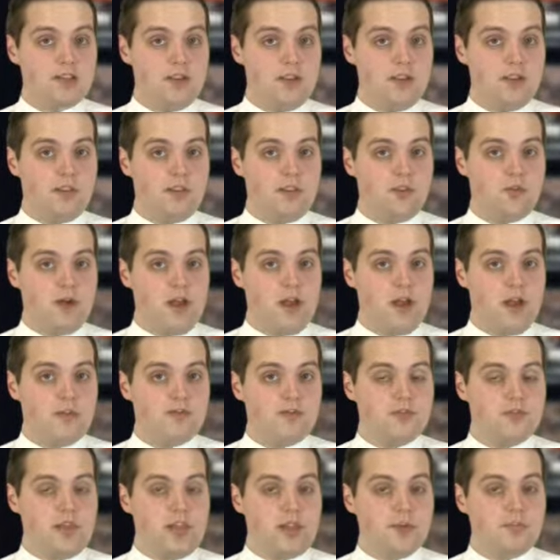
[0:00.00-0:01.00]
out of the
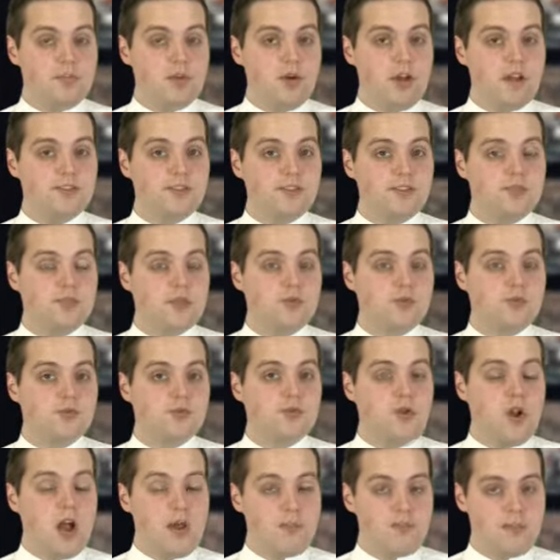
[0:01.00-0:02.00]
ground that prices are
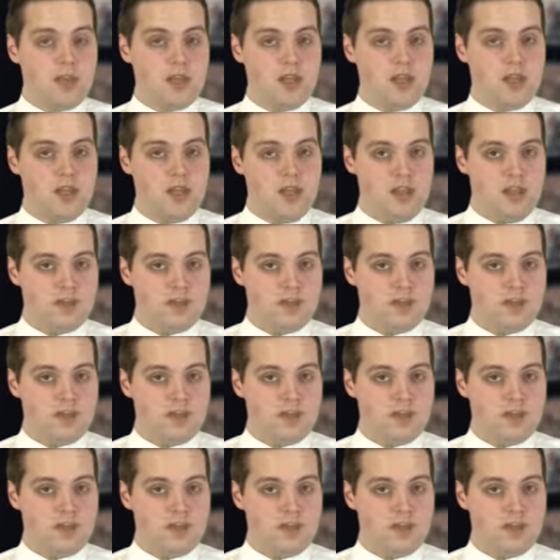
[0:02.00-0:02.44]
dropping,